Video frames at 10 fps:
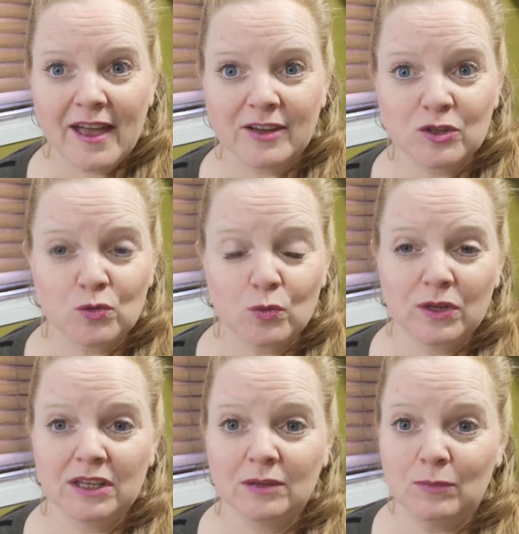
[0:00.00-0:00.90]
as
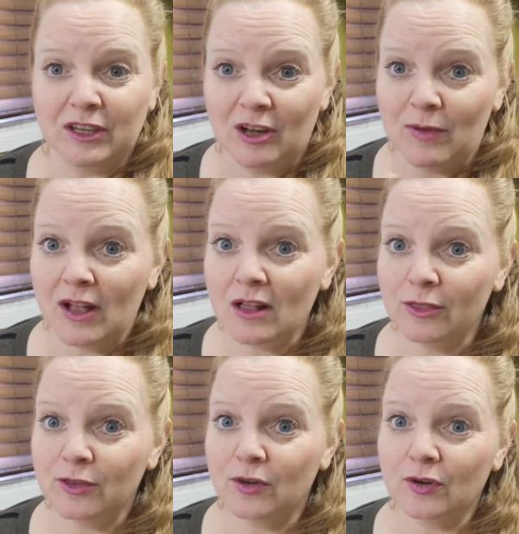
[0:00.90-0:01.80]
we become
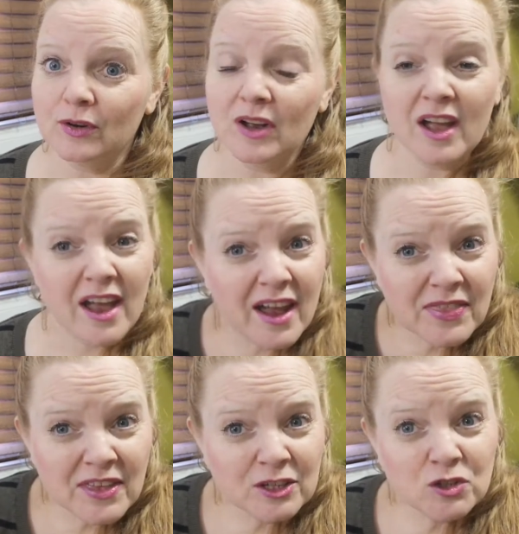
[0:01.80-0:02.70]
healthier.
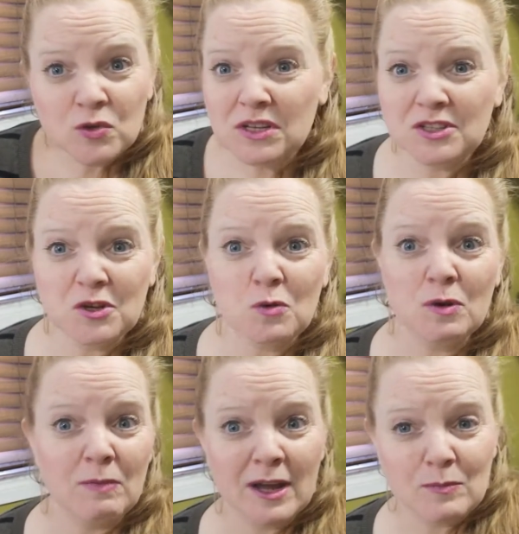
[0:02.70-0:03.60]
And then in doing so,
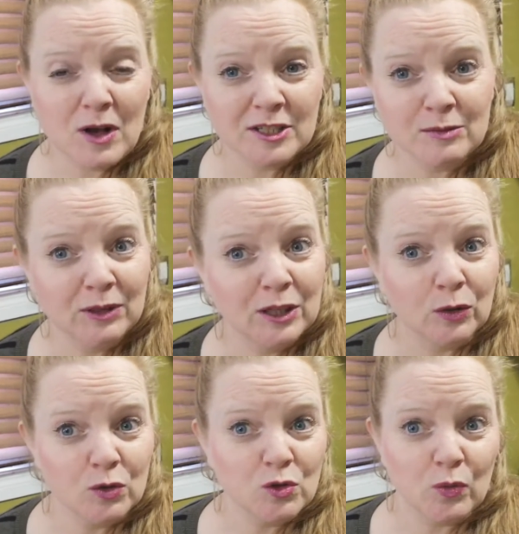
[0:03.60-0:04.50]
we might possibly
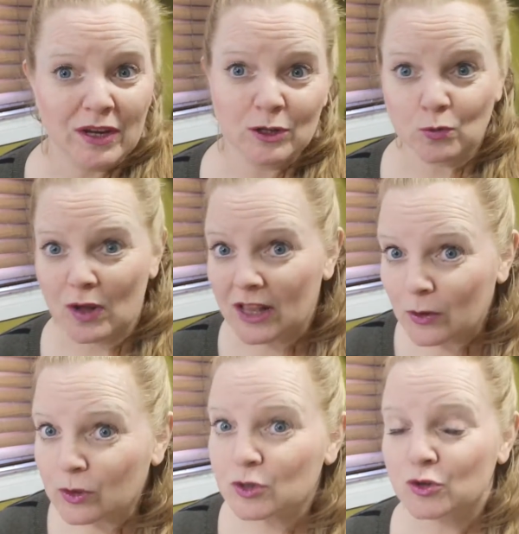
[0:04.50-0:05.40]
lose weight as well.
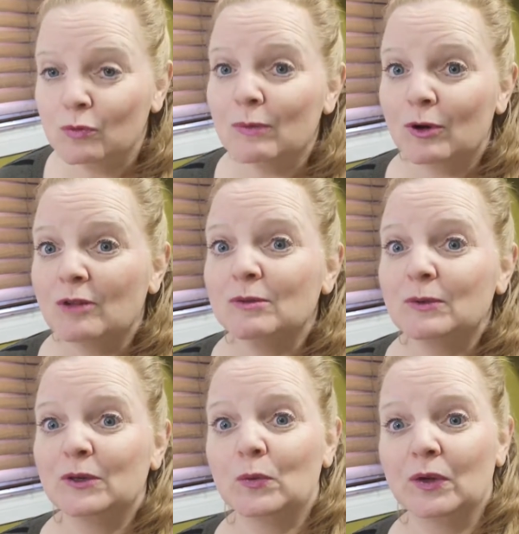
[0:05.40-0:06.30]
I would assume we
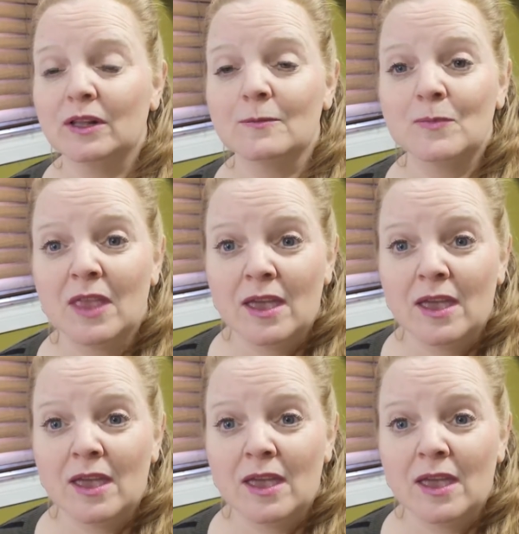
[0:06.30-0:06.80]
probably will.